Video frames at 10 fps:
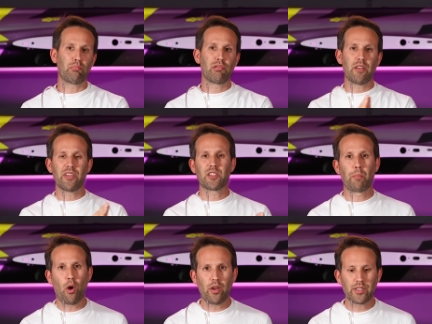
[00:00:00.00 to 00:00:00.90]
previous
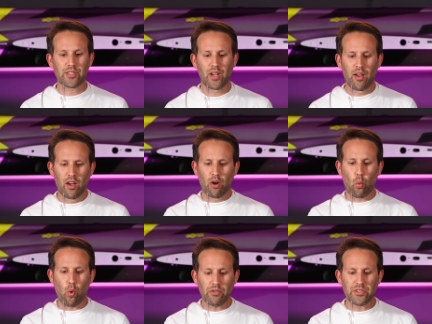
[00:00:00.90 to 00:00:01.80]
point,
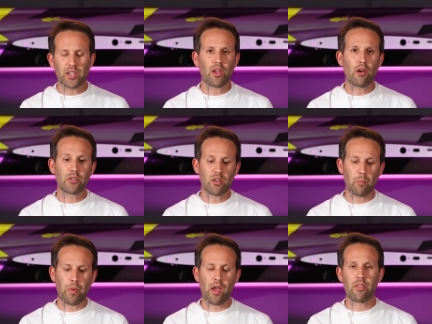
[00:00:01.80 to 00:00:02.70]
once it goes
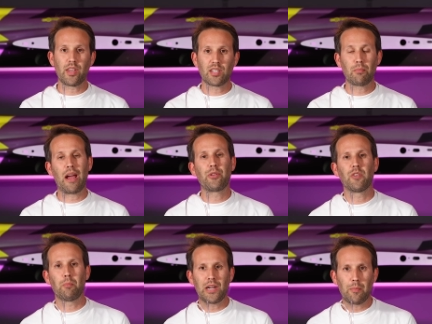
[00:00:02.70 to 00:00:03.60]
up by this amount
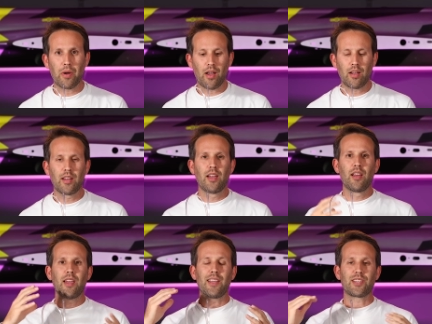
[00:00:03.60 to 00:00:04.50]
of millibar,
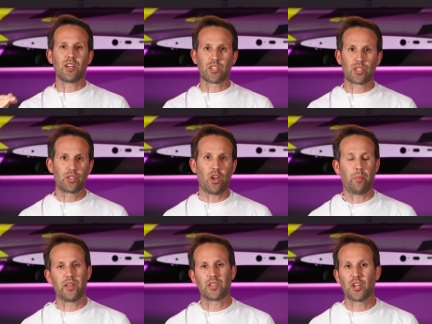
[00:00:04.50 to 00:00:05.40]
it's going to
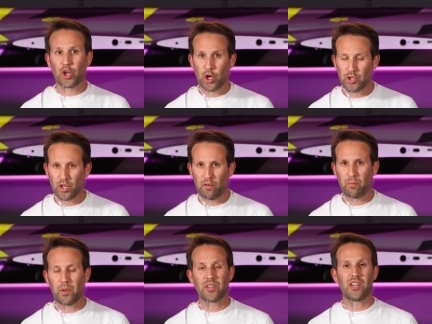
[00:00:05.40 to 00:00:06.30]
stop, it's going to cut
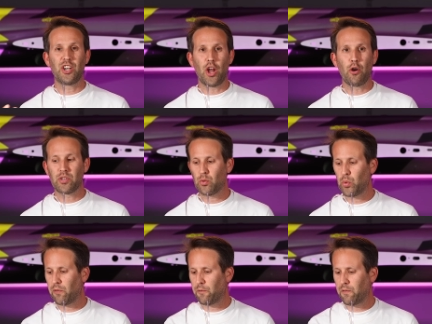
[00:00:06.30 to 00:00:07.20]
off because it knows that
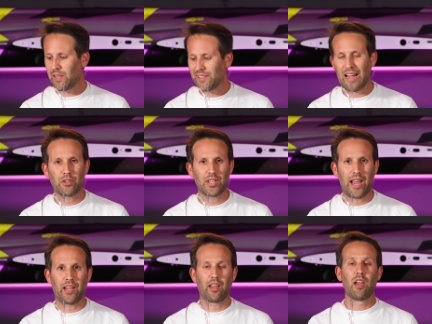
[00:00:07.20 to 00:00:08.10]
we've filled our
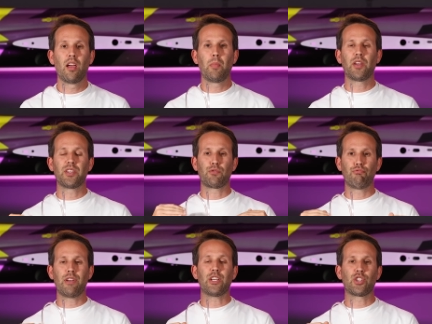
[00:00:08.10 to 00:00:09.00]
tank because it's
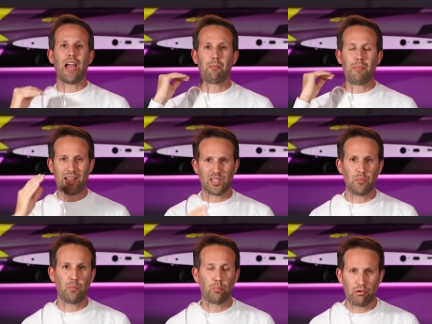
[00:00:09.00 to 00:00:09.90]
reached that
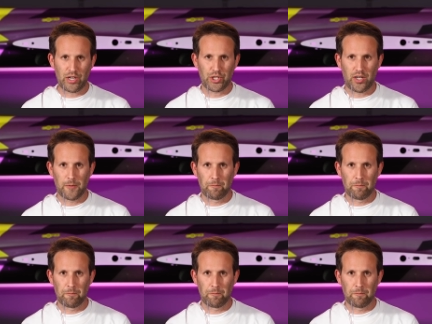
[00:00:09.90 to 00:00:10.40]
maximum pressure.